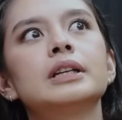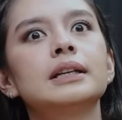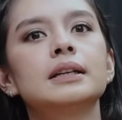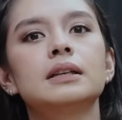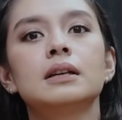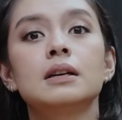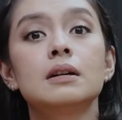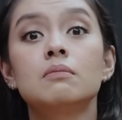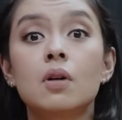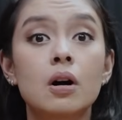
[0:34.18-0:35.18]
in
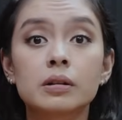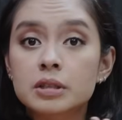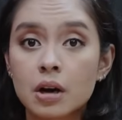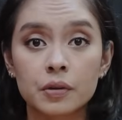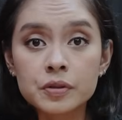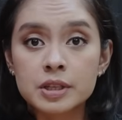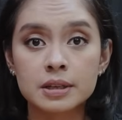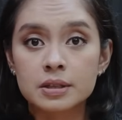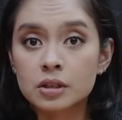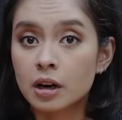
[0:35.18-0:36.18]
malls,
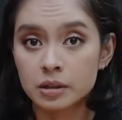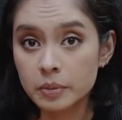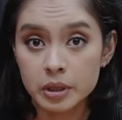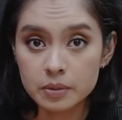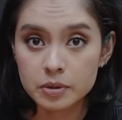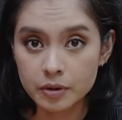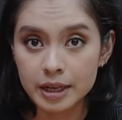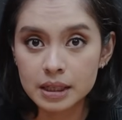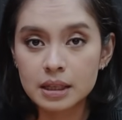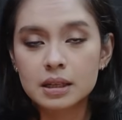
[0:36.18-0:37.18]
offices, or condominiums,
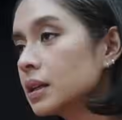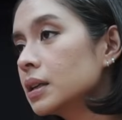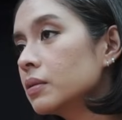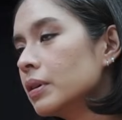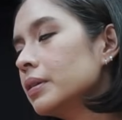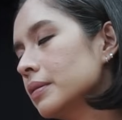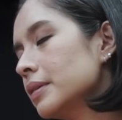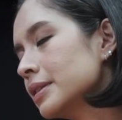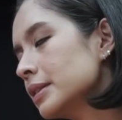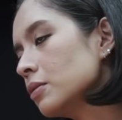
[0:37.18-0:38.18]
right? Well,
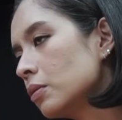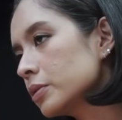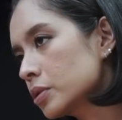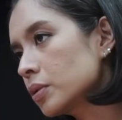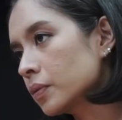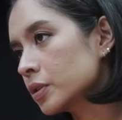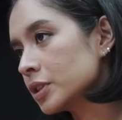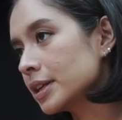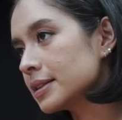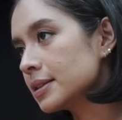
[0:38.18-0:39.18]
that still holds true for
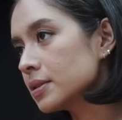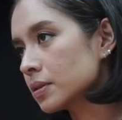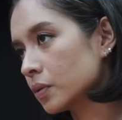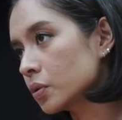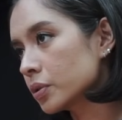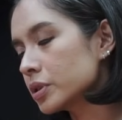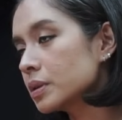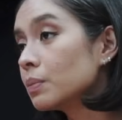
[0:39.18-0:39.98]
today's use, of course,